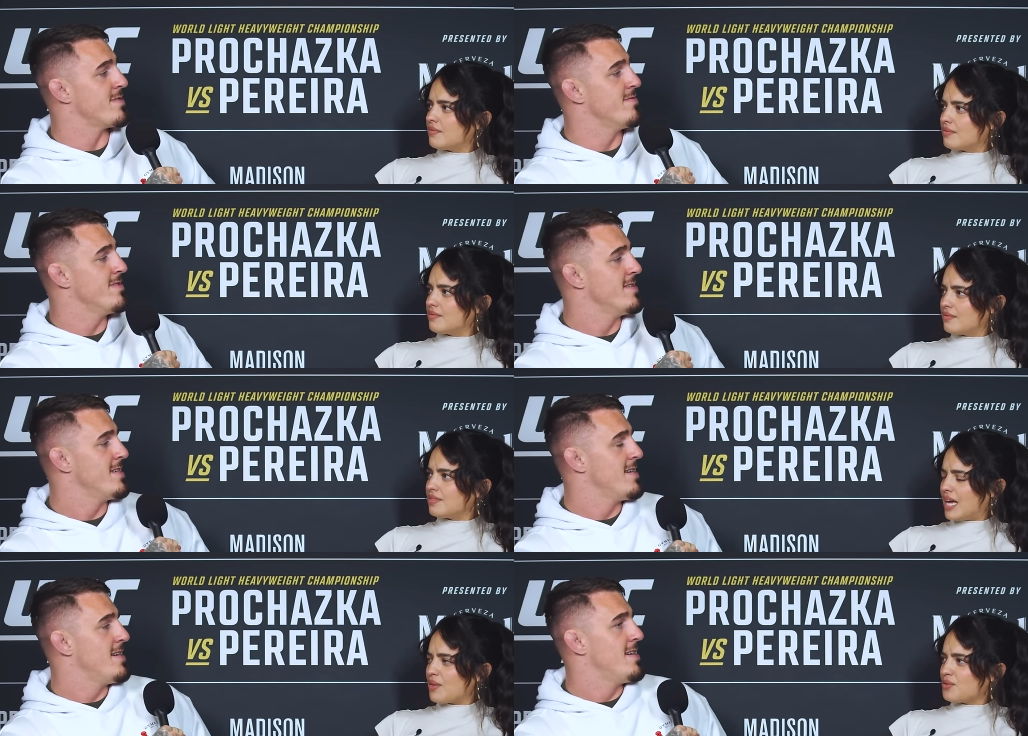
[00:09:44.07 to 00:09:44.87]
Speaker 1: two.
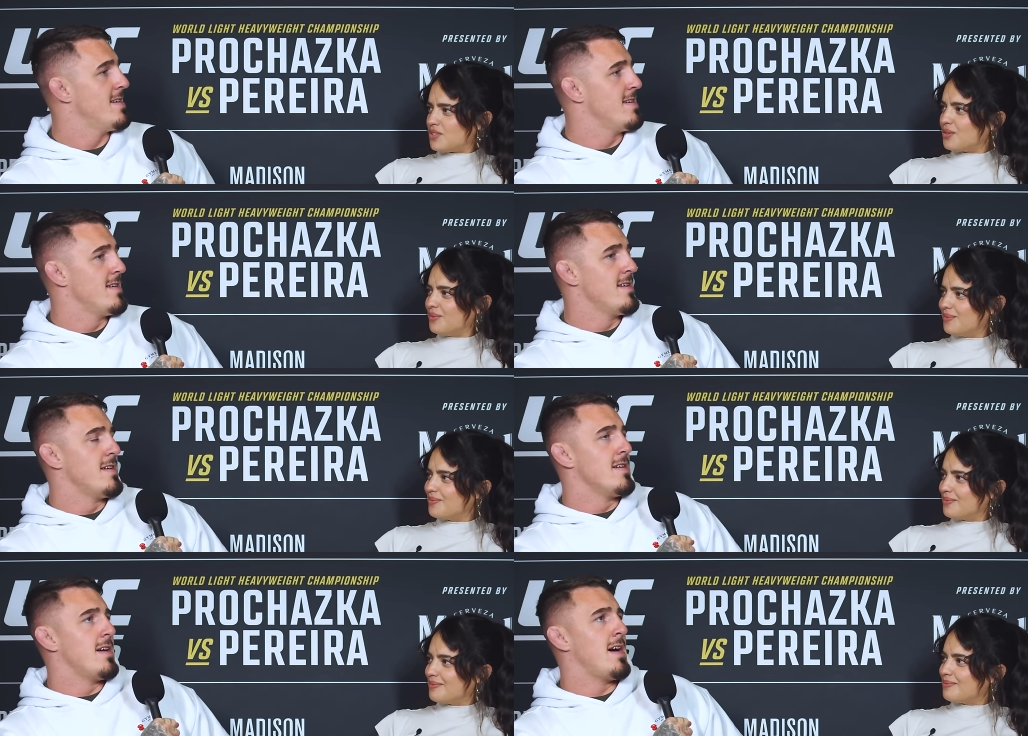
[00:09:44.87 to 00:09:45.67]
Speaker 2: Yeah, those two.
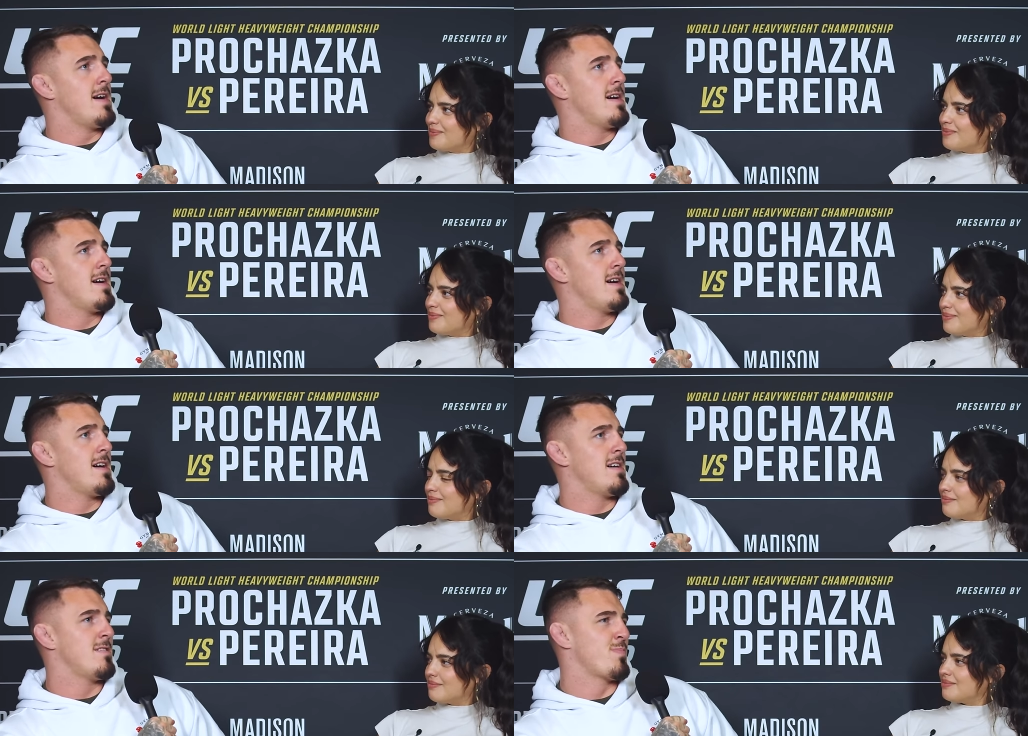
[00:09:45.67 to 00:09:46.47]

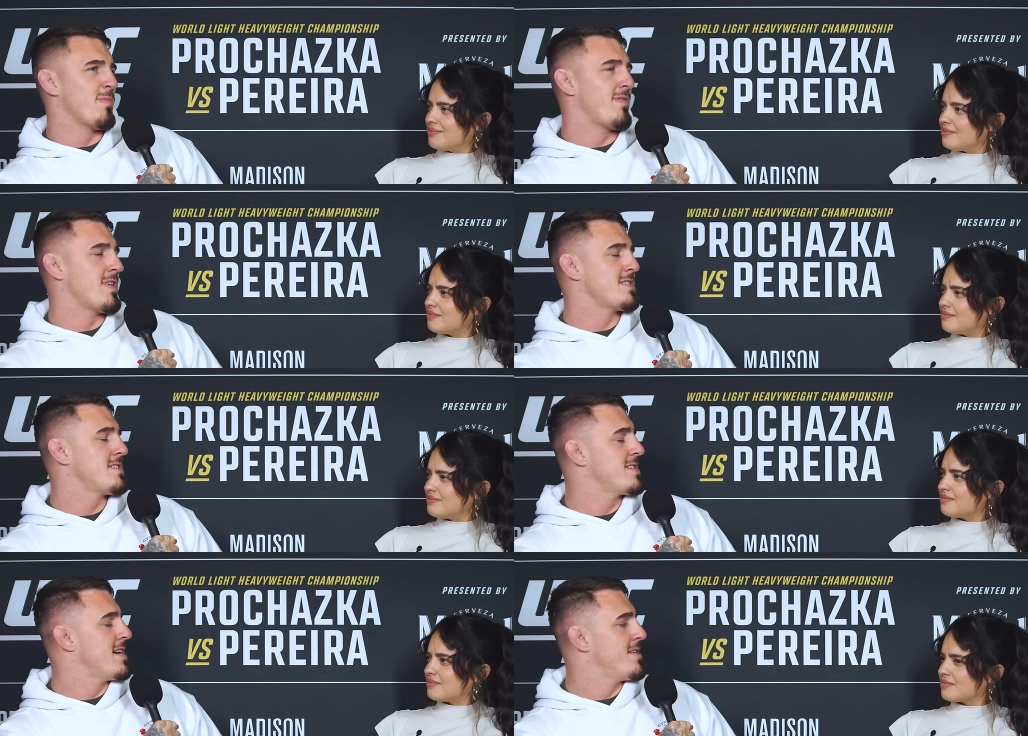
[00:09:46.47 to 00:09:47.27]
Speaker 1: Probably
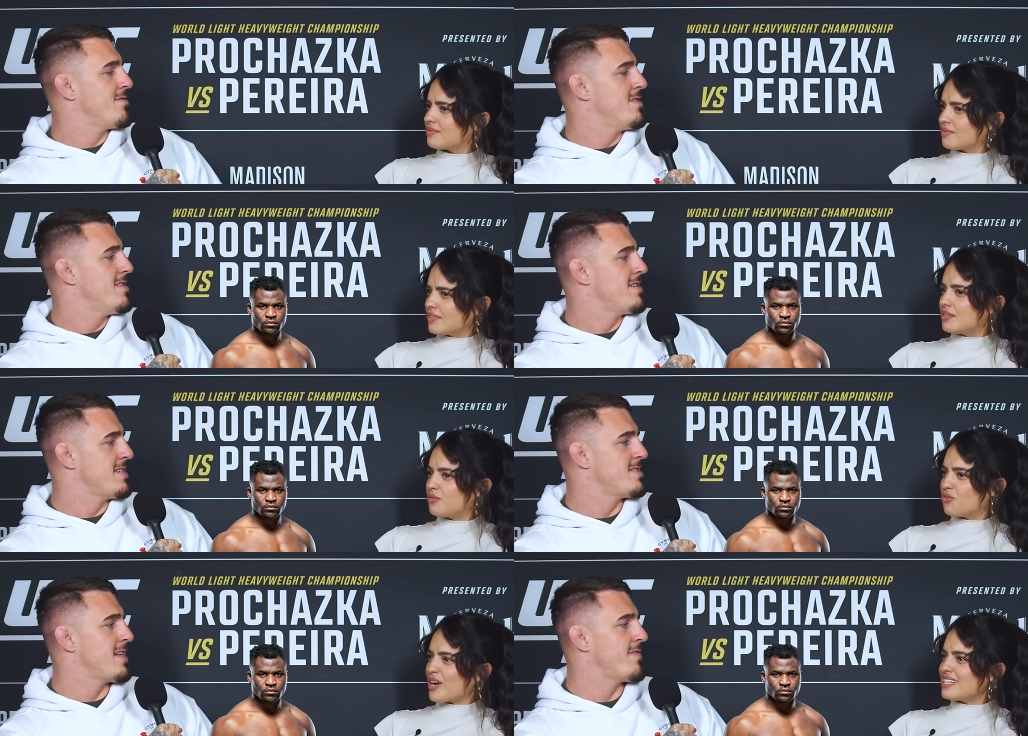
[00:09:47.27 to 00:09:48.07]
Francis Ngannou.
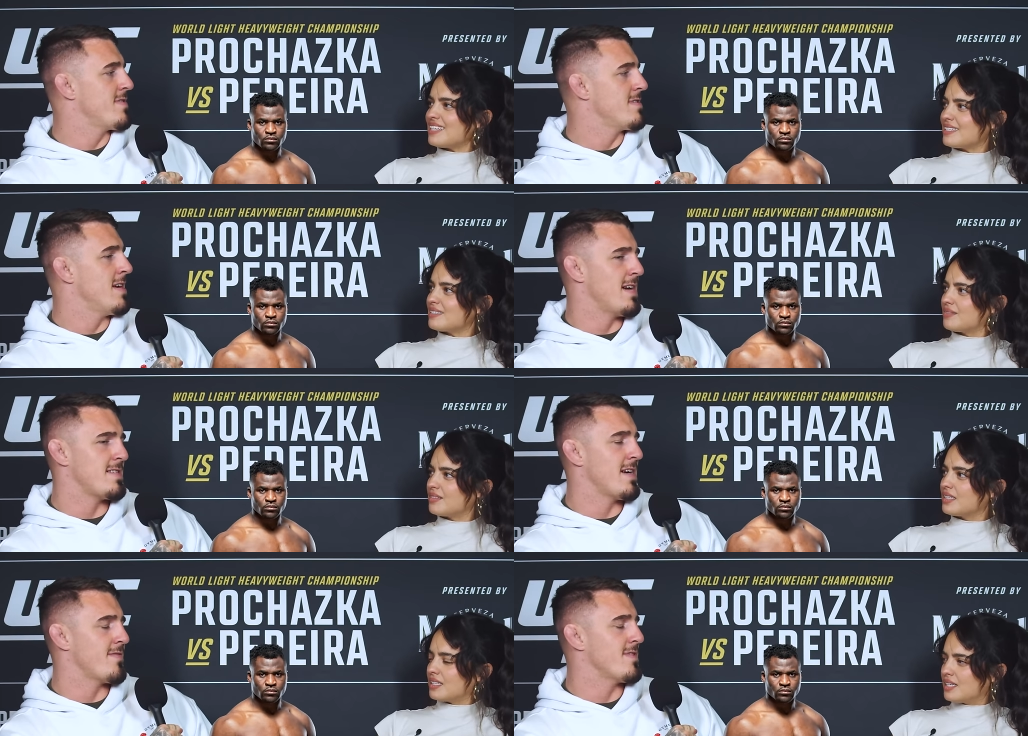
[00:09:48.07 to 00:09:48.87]
Speaker 2: He's definitely, yeah, he's
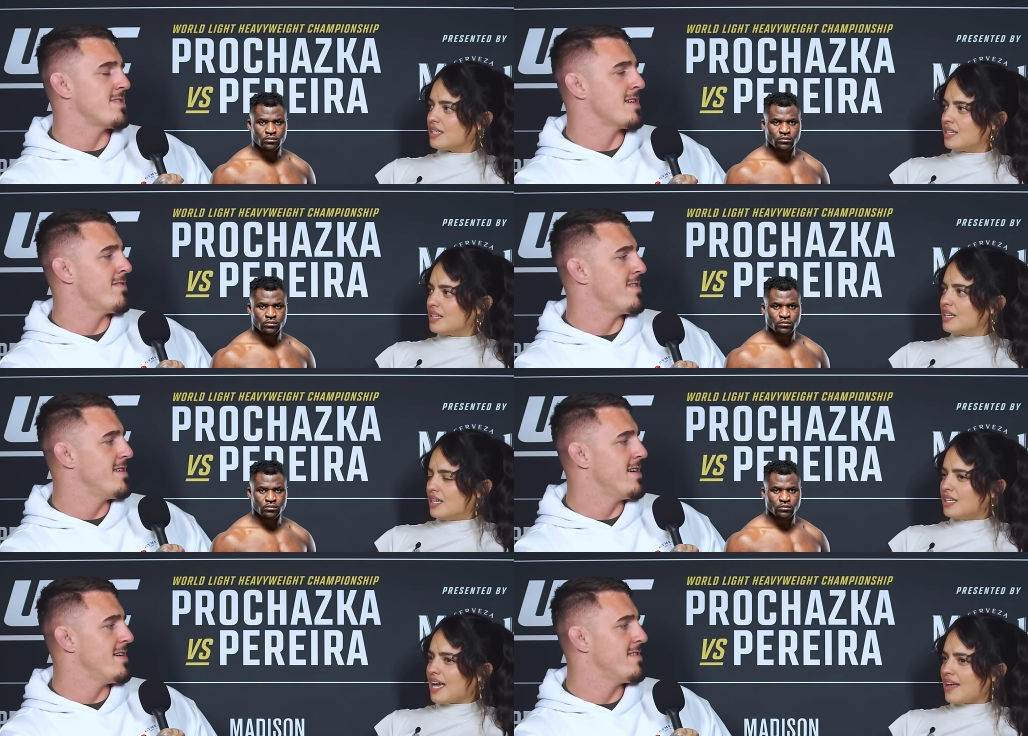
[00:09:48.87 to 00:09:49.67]
definitely scary.
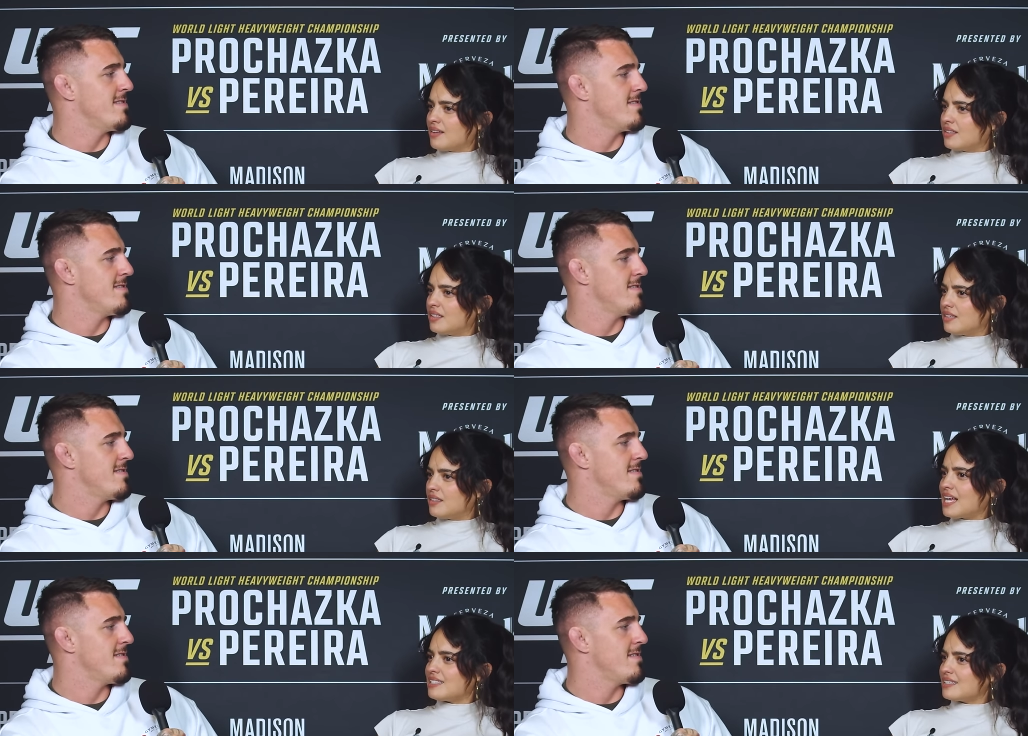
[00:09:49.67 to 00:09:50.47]
Yeah. Yeah.
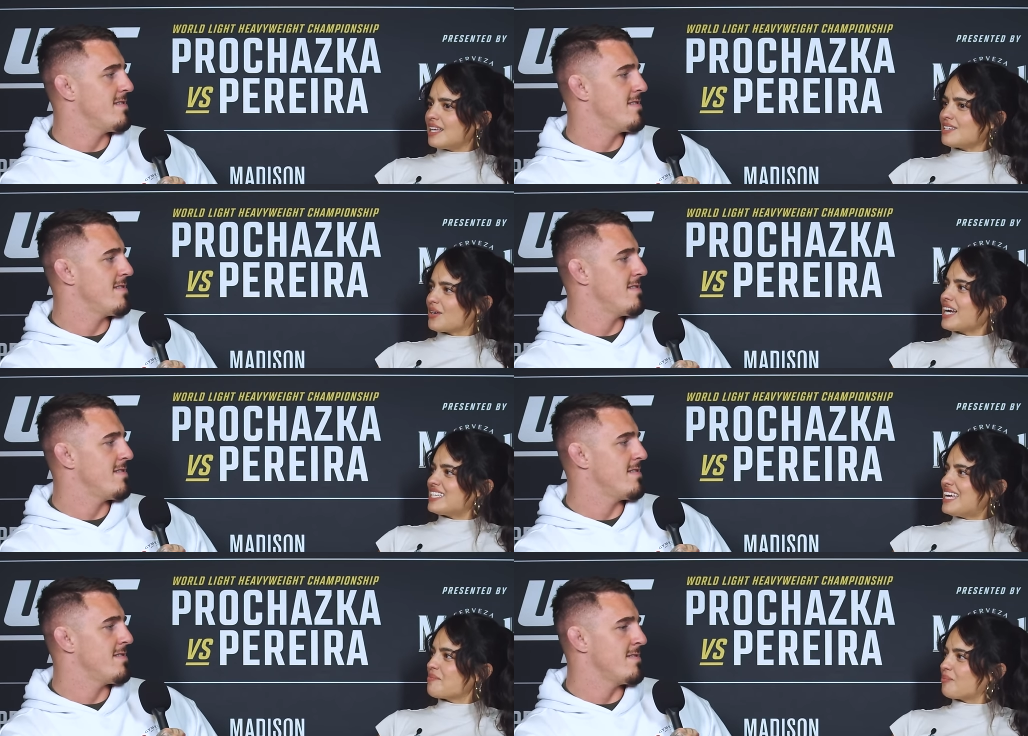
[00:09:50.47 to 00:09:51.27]
That's a great
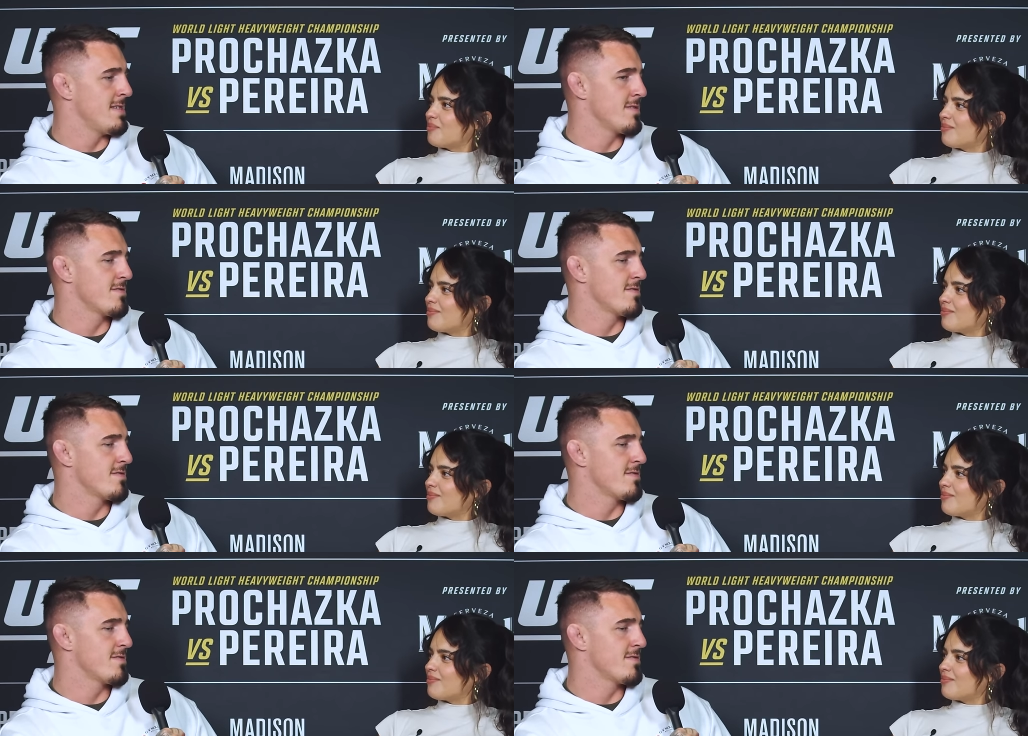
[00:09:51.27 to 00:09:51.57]
team.
Speaker 1: It's a